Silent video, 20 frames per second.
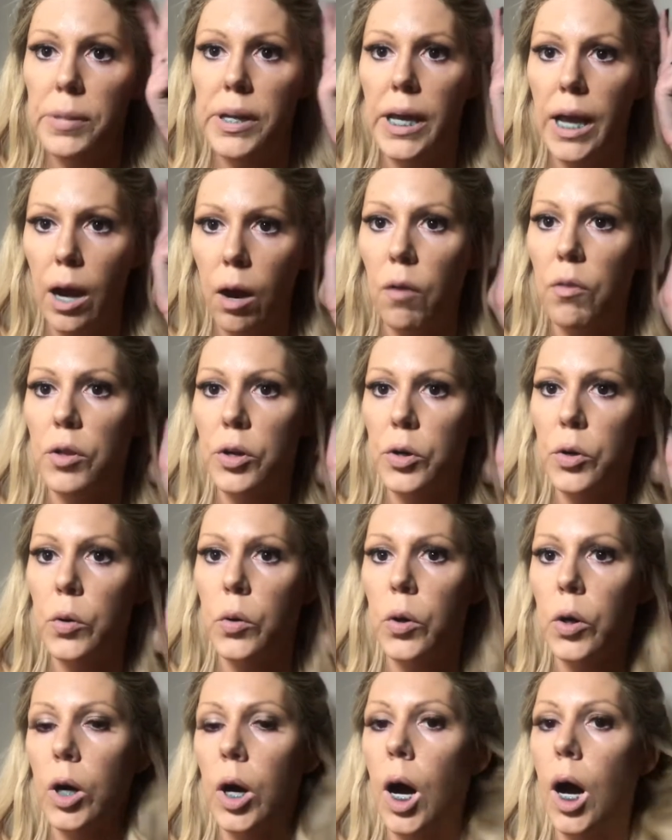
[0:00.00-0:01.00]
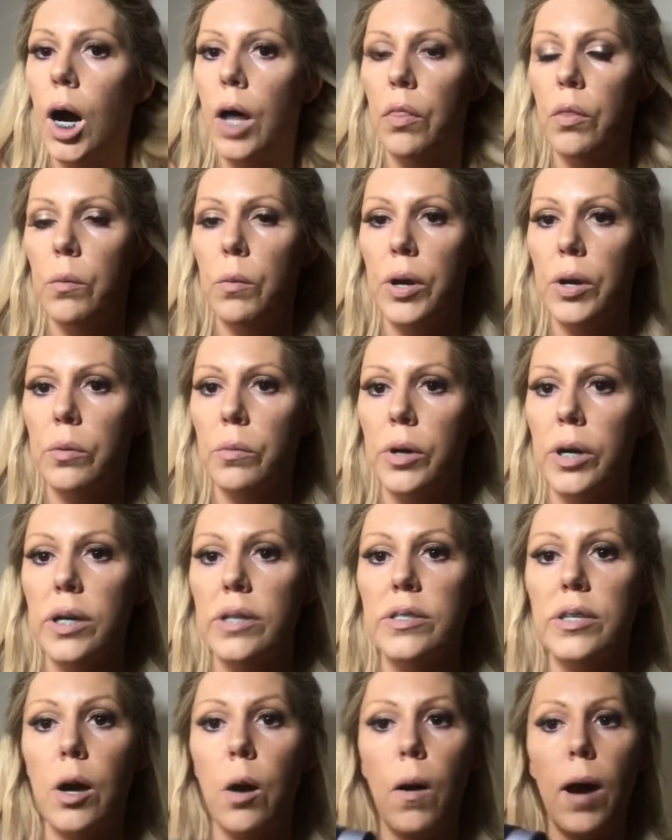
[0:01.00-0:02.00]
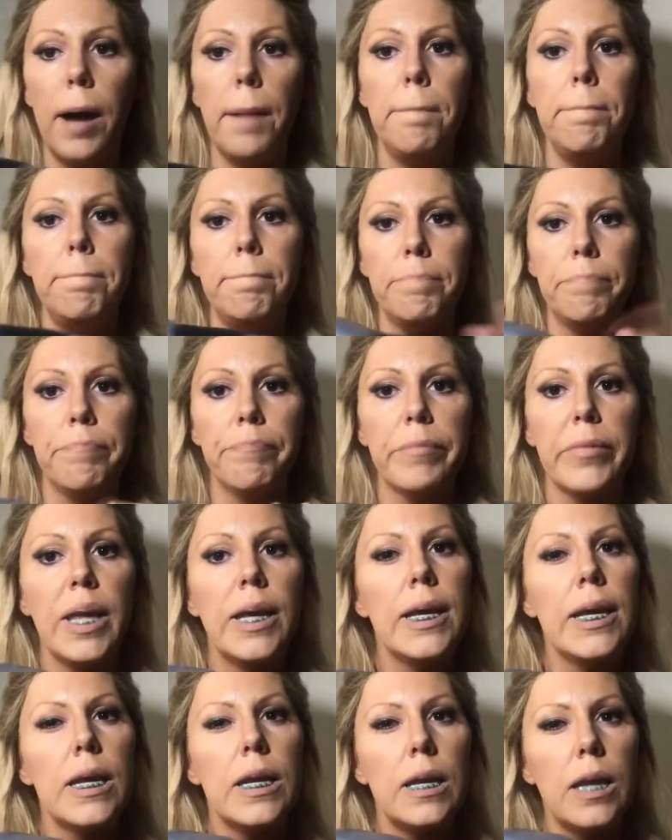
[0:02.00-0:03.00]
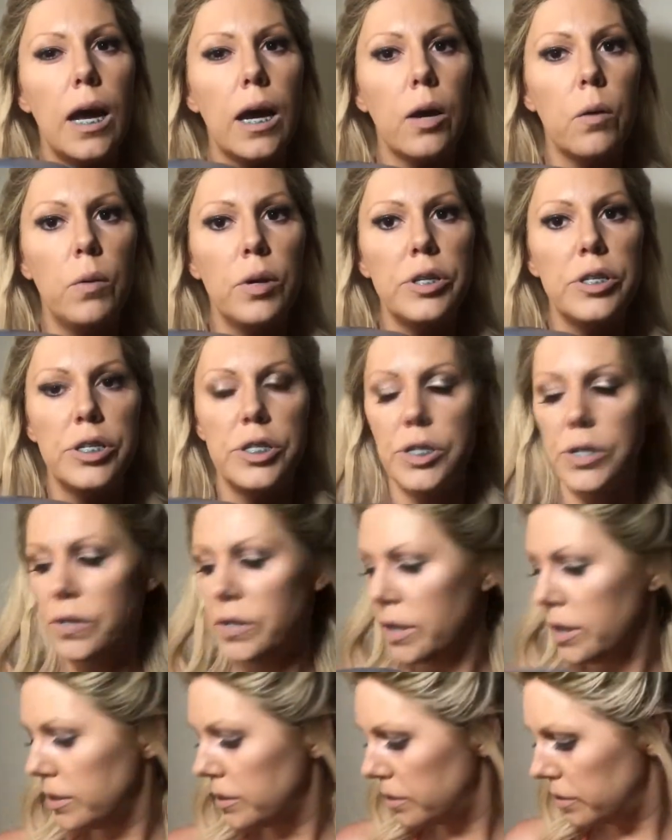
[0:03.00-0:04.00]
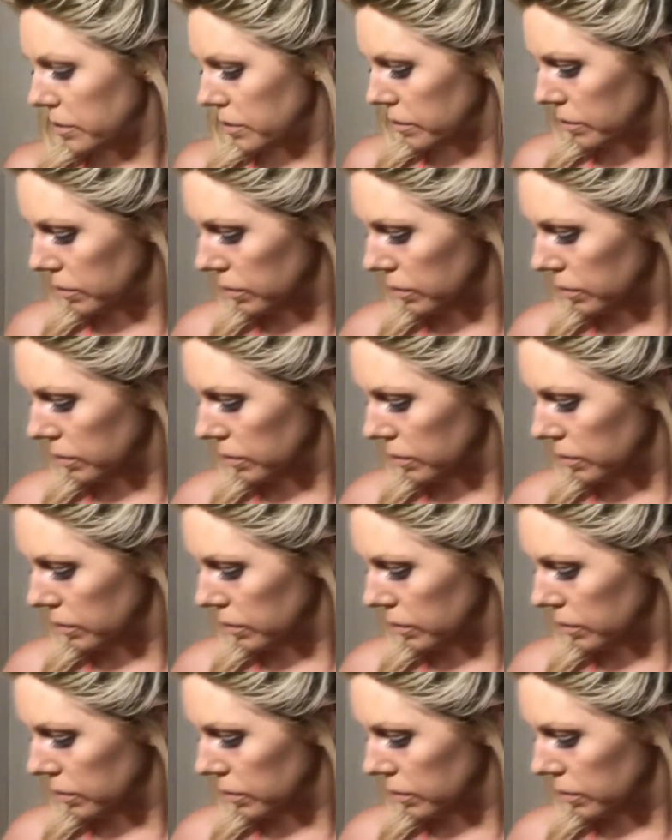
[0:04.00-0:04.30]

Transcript: be out the door on the way to work. So I'm not going to do this.